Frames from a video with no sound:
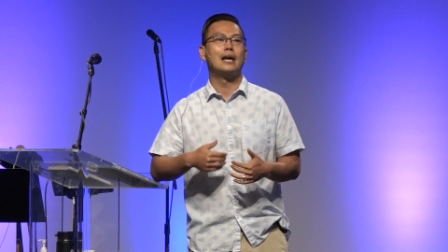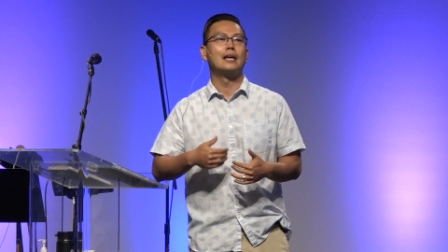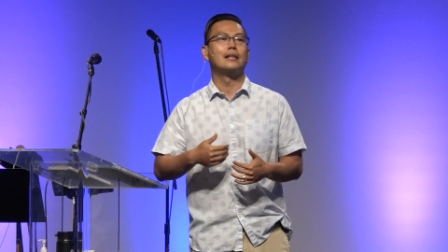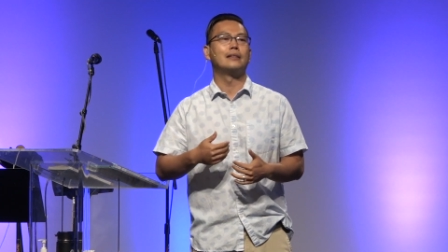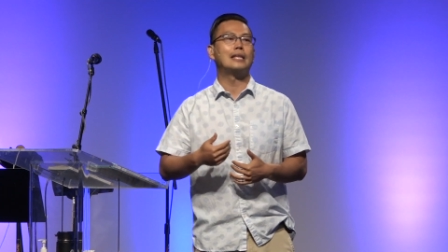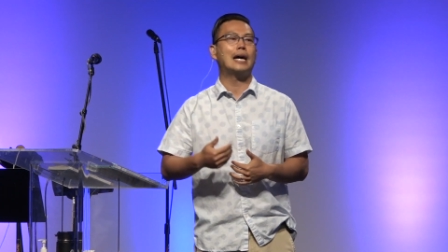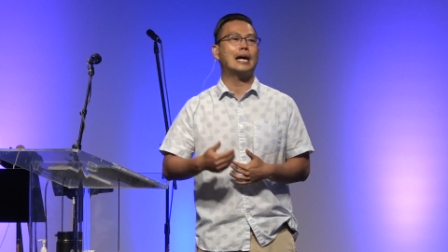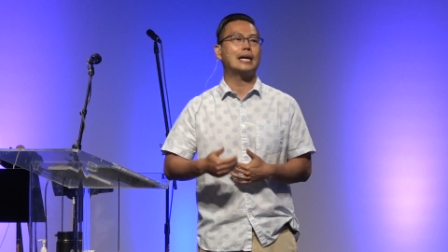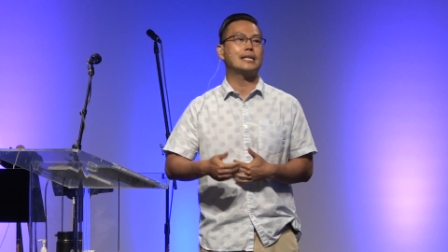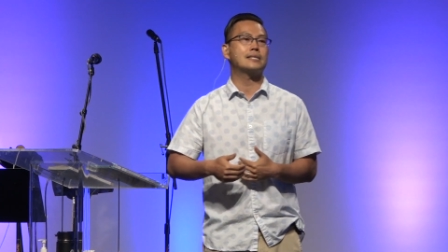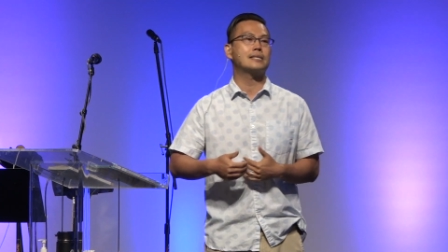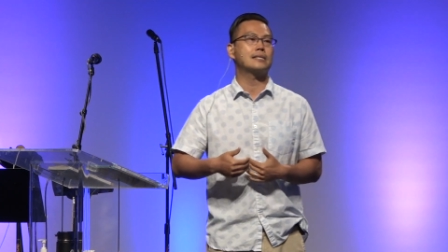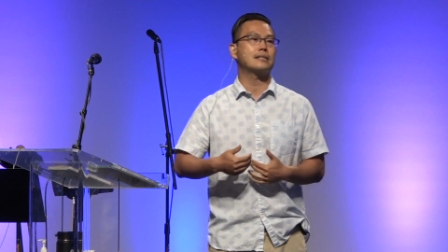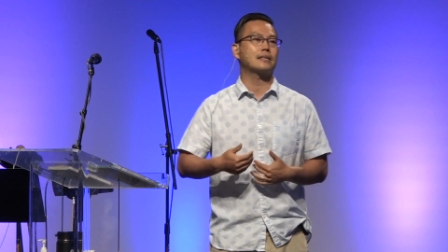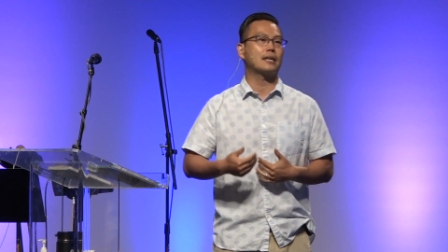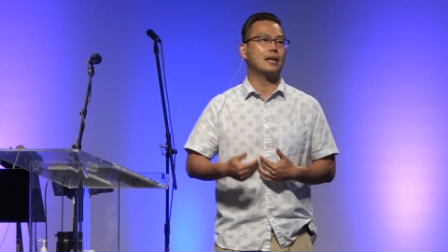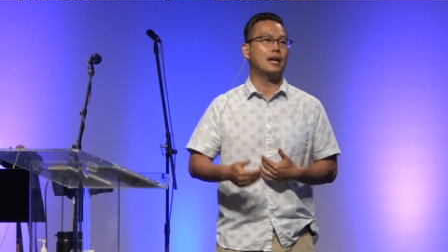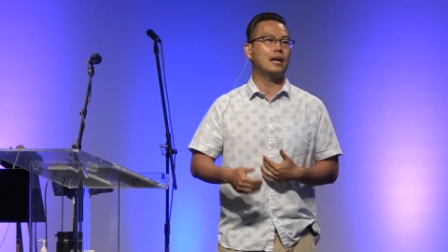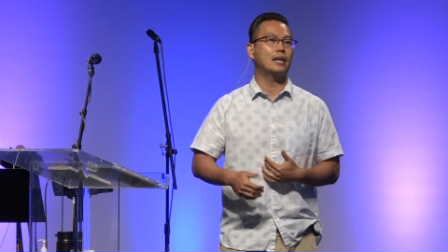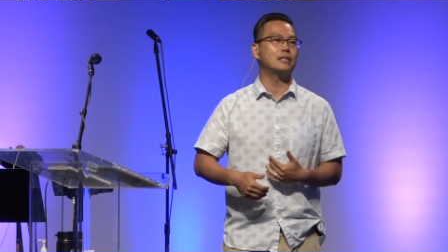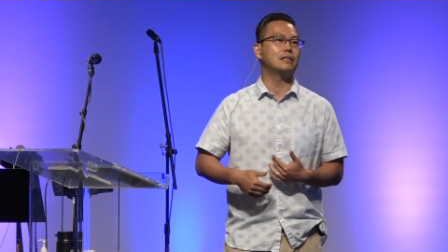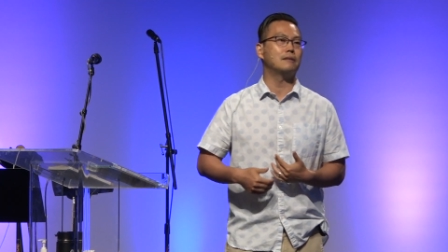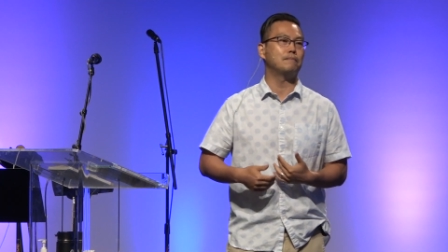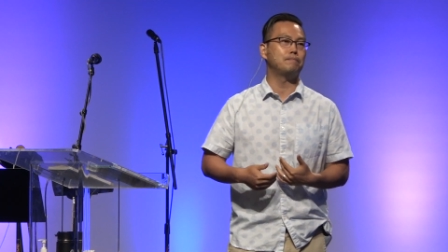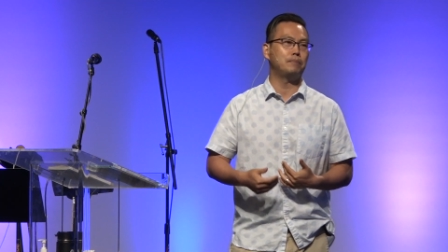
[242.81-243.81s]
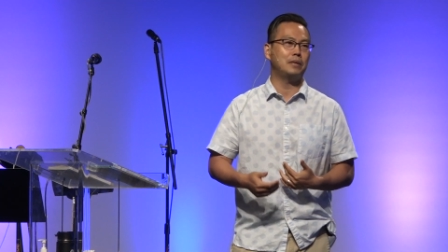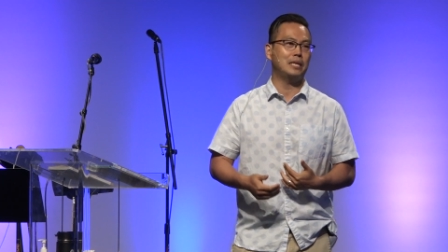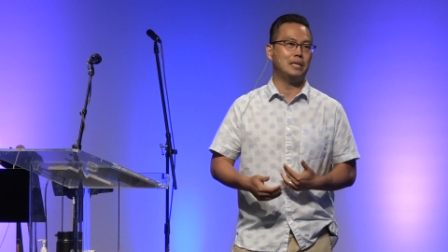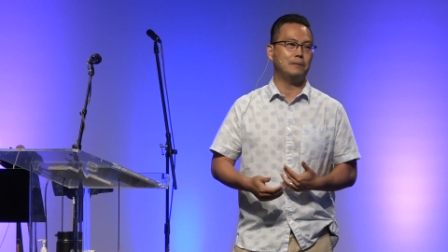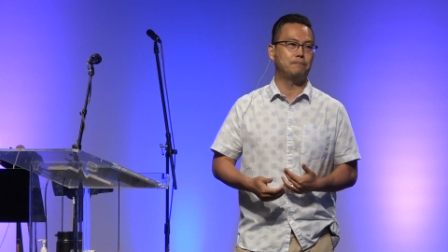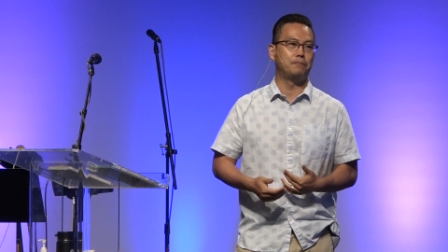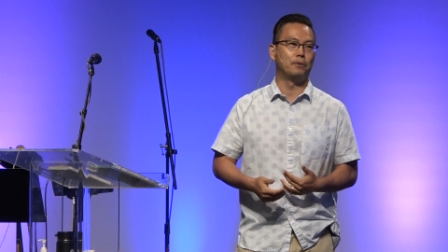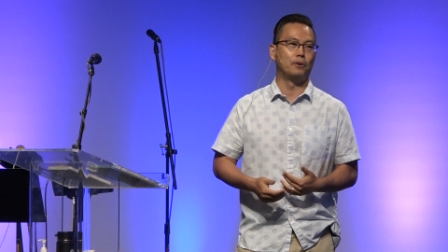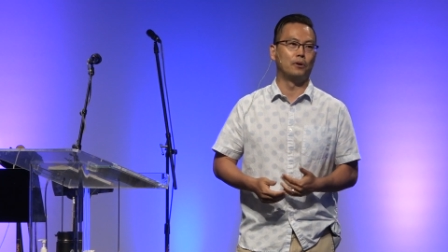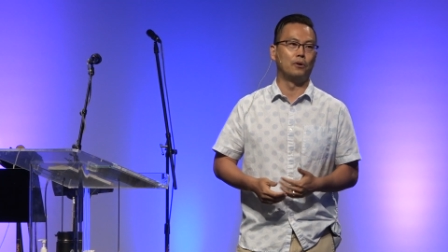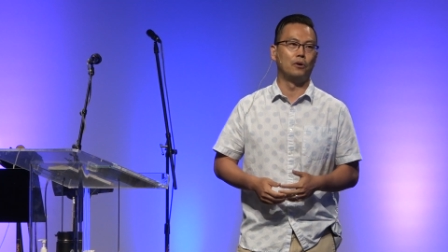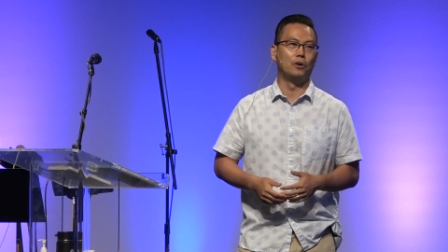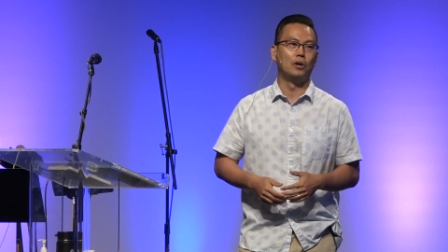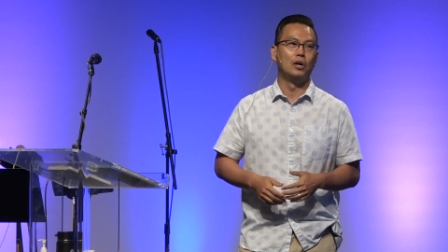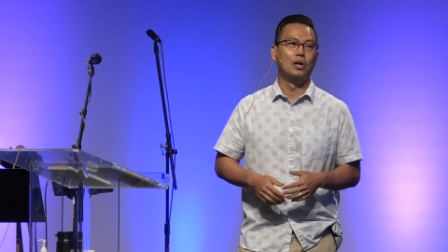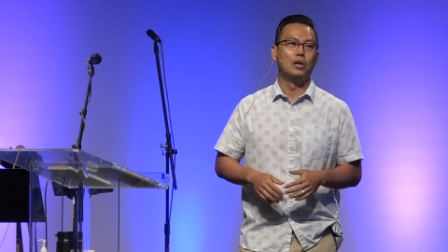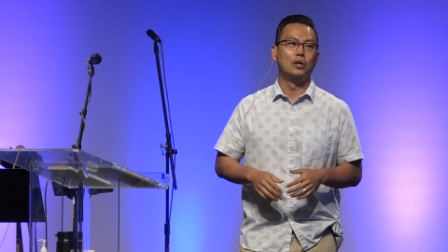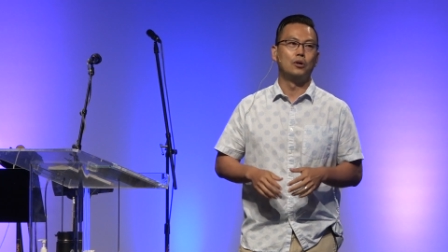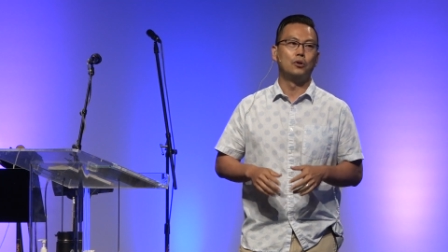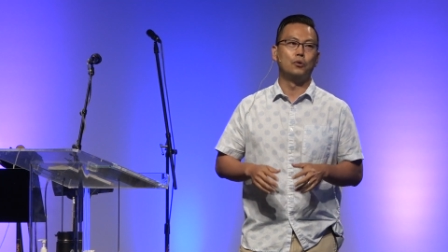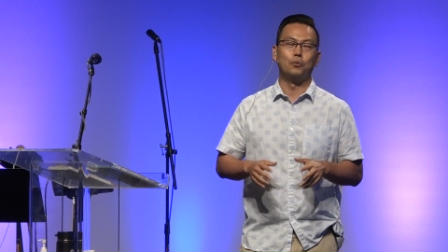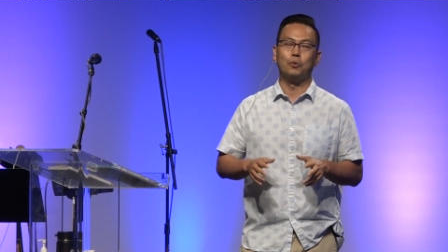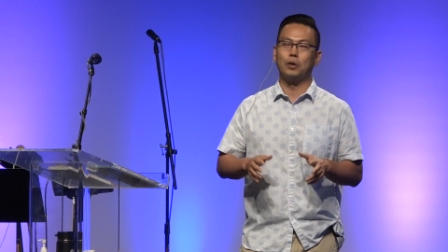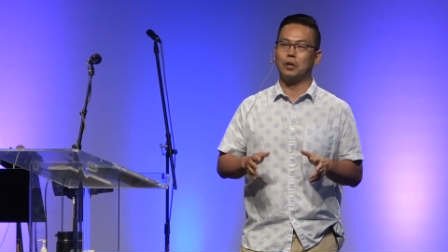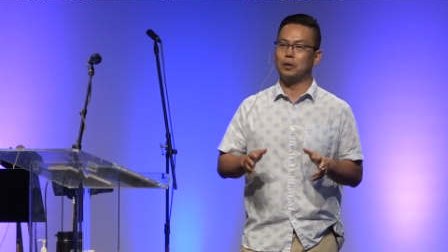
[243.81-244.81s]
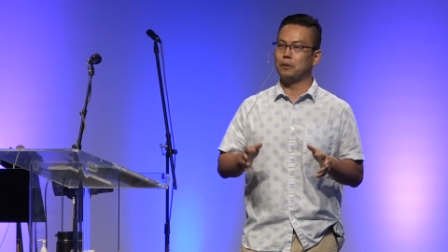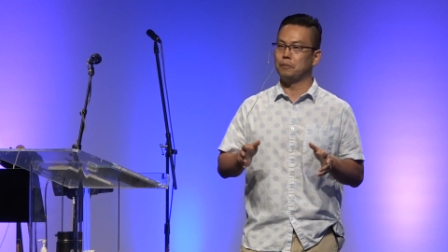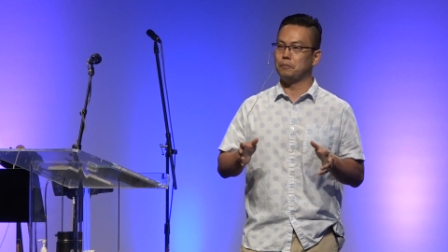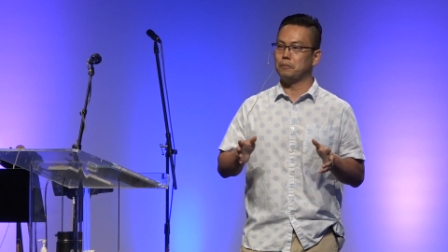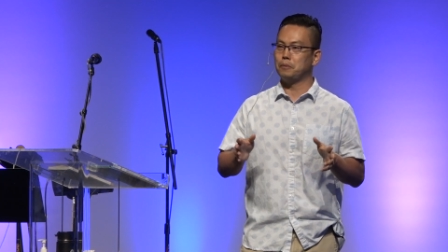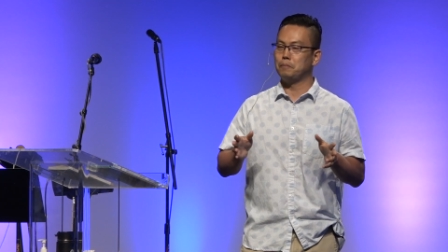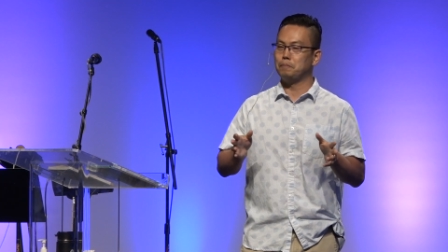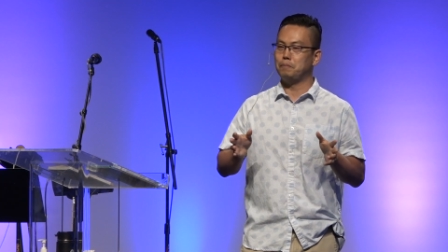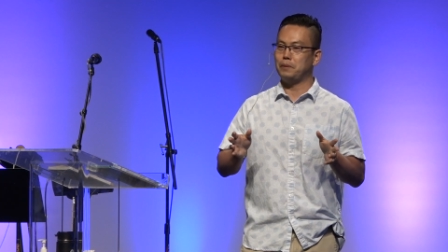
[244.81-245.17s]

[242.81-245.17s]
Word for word: that's the kind of people who will